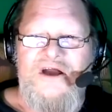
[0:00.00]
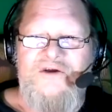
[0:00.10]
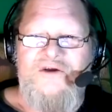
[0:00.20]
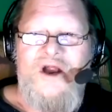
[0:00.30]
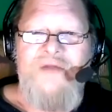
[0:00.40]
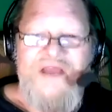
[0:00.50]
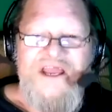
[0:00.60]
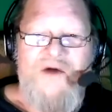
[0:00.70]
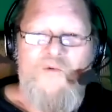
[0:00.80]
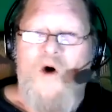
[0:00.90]

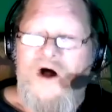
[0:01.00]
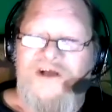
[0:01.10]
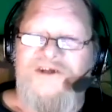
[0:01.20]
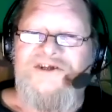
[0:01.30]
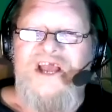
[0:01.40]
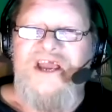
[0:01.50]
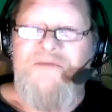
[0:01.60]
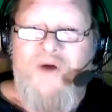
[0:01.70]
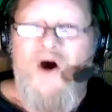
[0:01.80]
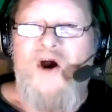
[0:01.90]
Crimea was a
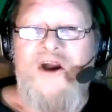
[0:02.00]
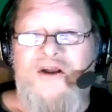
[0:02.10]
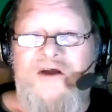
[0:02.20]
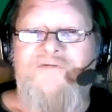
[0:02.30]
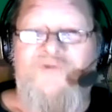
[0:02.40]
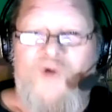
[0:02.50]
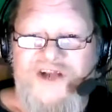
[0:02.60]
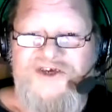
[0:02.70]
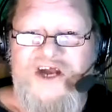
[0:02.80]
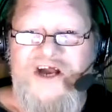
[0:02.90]
part of
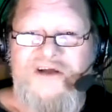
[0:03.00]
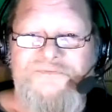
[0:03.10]
Russia